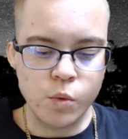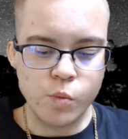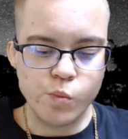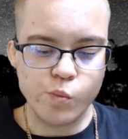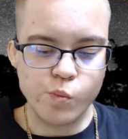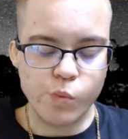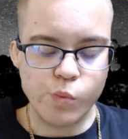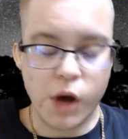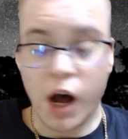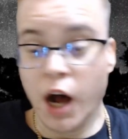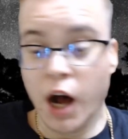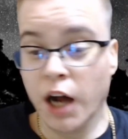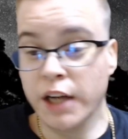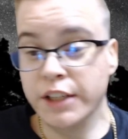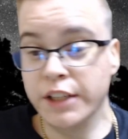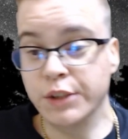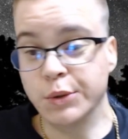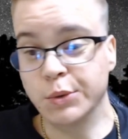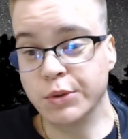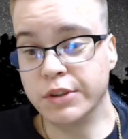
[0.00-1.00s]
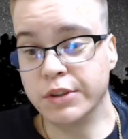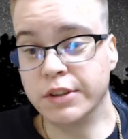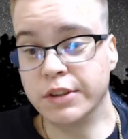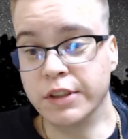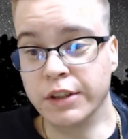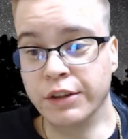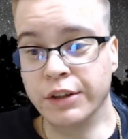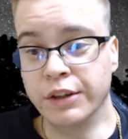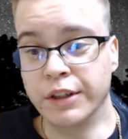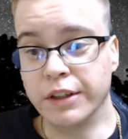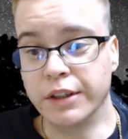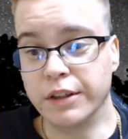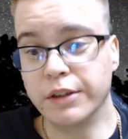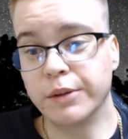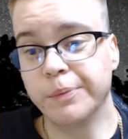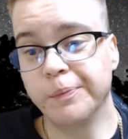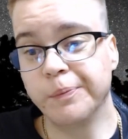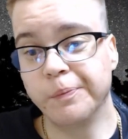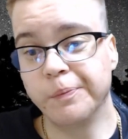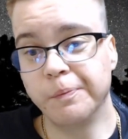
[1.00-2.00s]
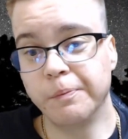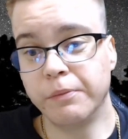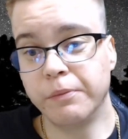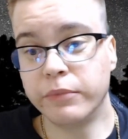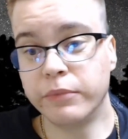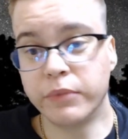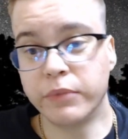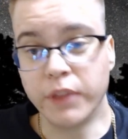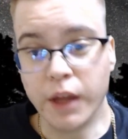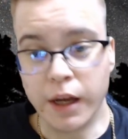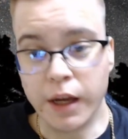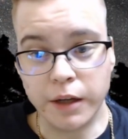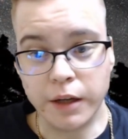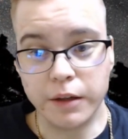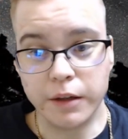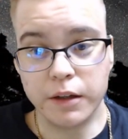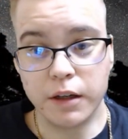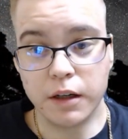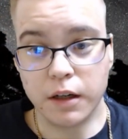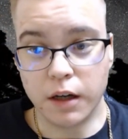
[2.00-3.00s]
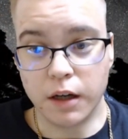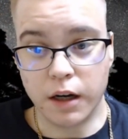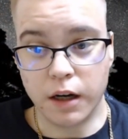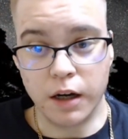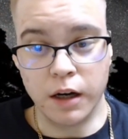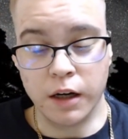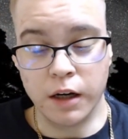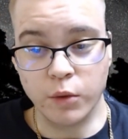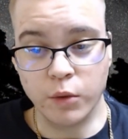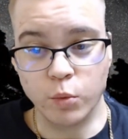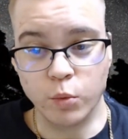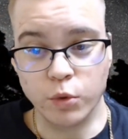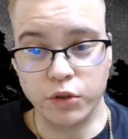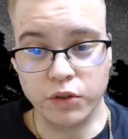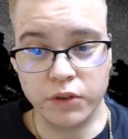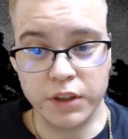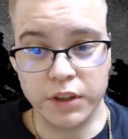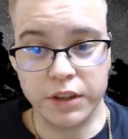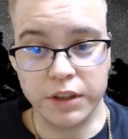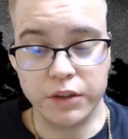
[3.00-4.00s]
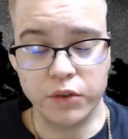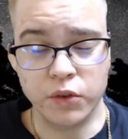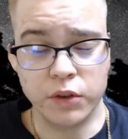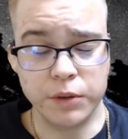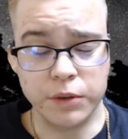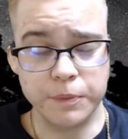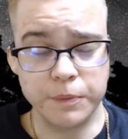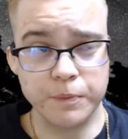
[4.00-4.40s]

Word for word: I used to think that I was lazy.